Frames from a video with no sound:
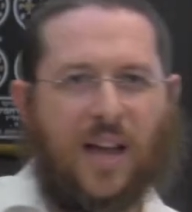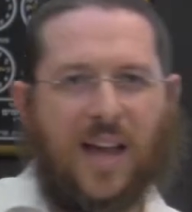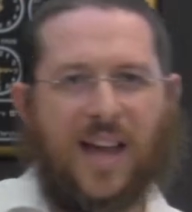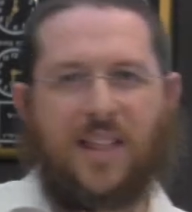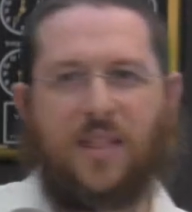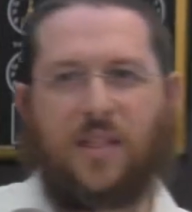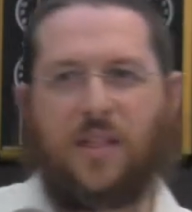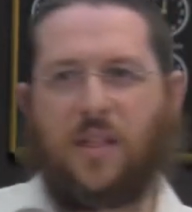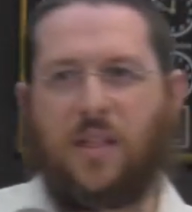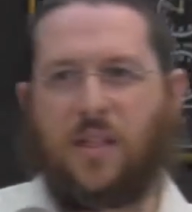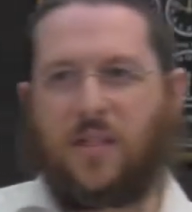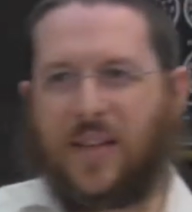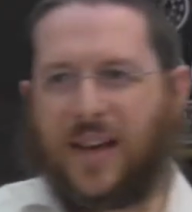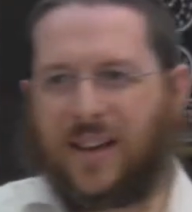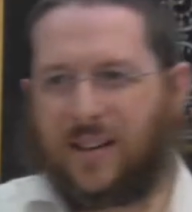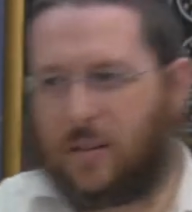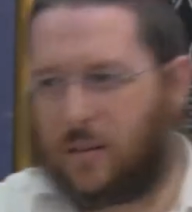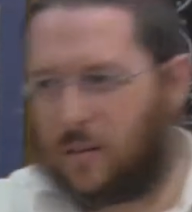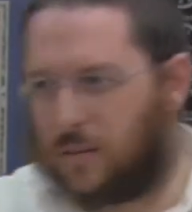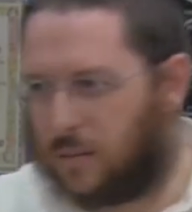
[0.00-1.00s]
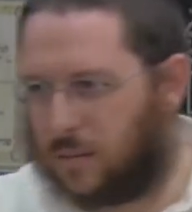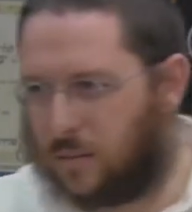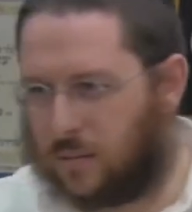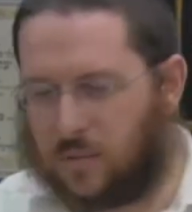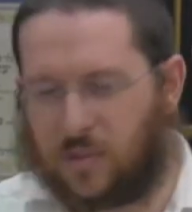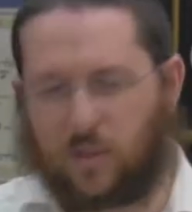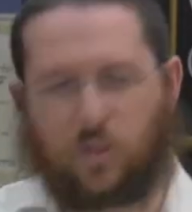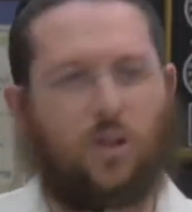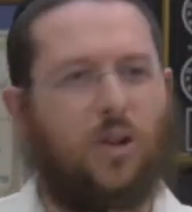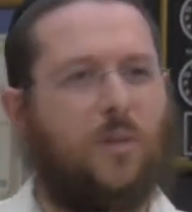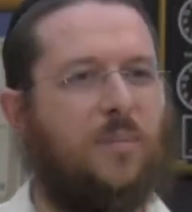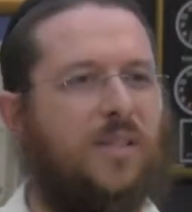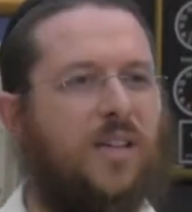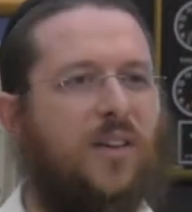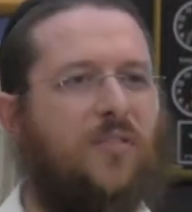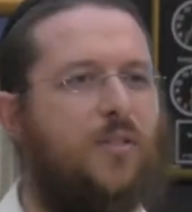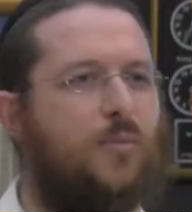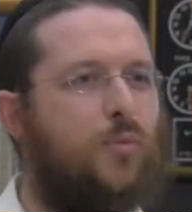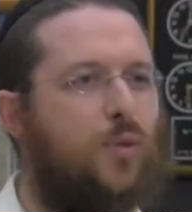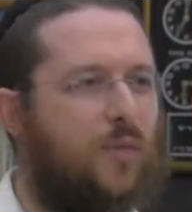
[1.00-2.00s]
and that determines
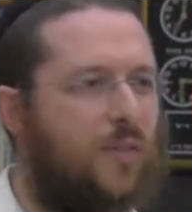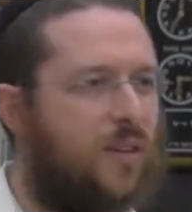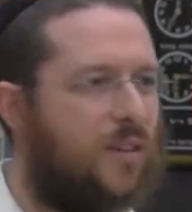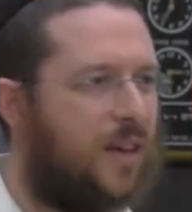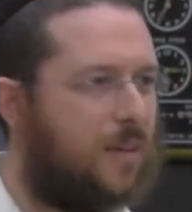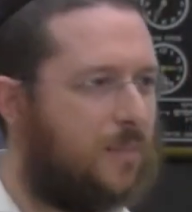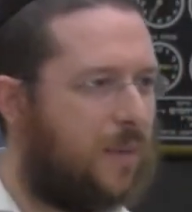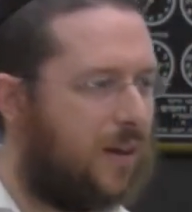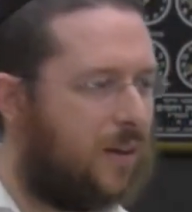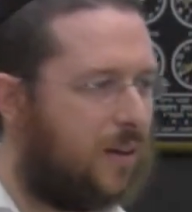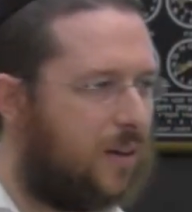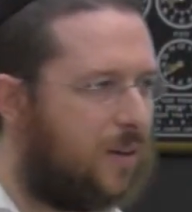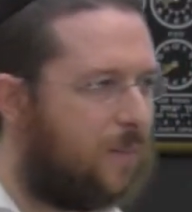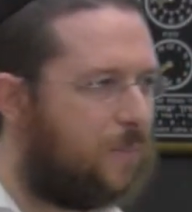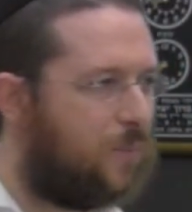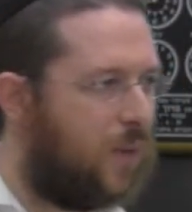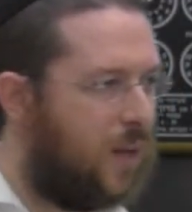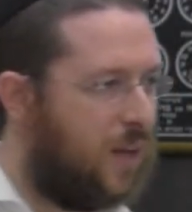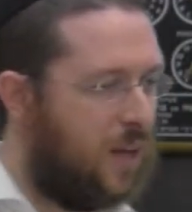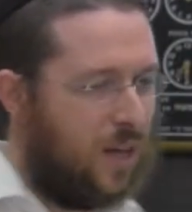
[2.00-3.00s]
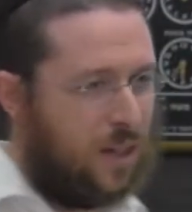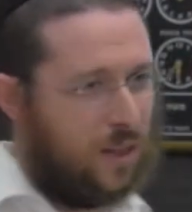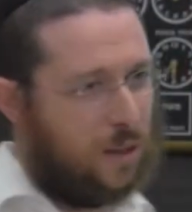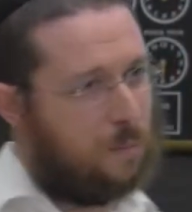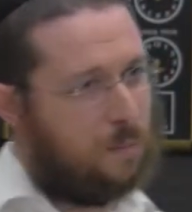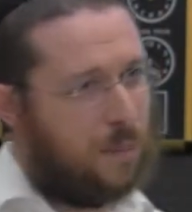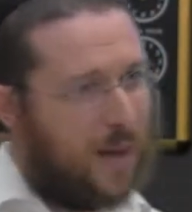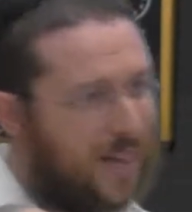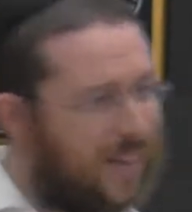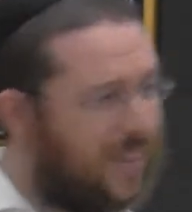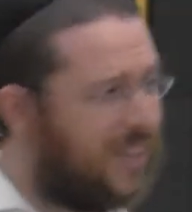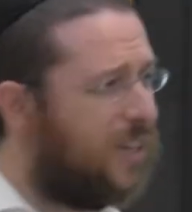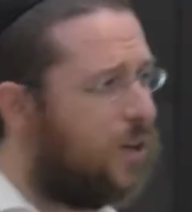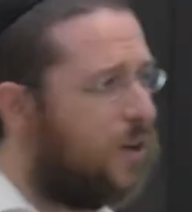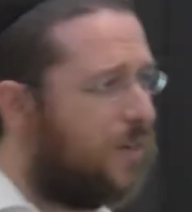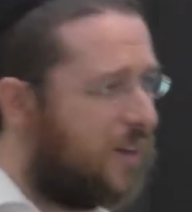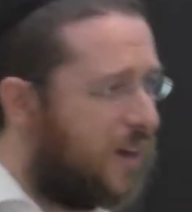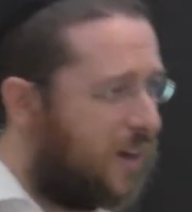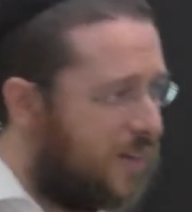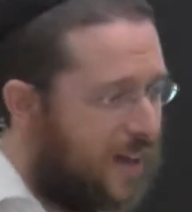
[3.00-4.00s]
every move that they make. The Benoni,
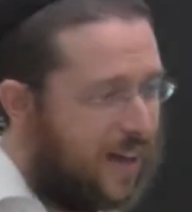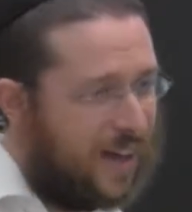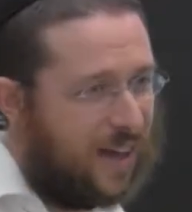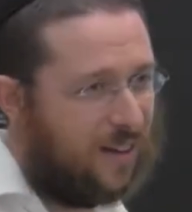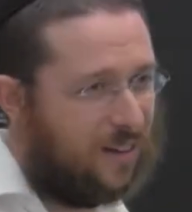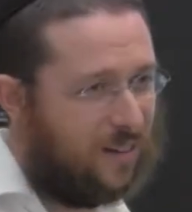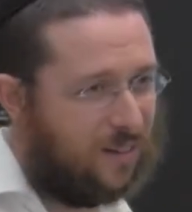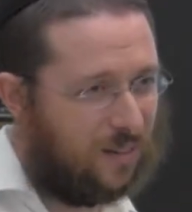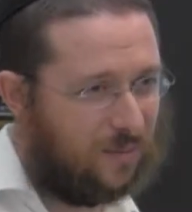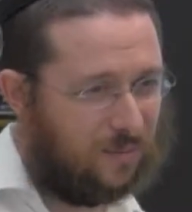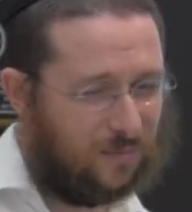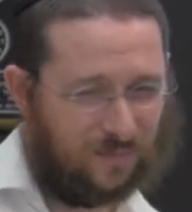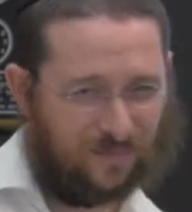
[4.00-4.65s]
on the other hand,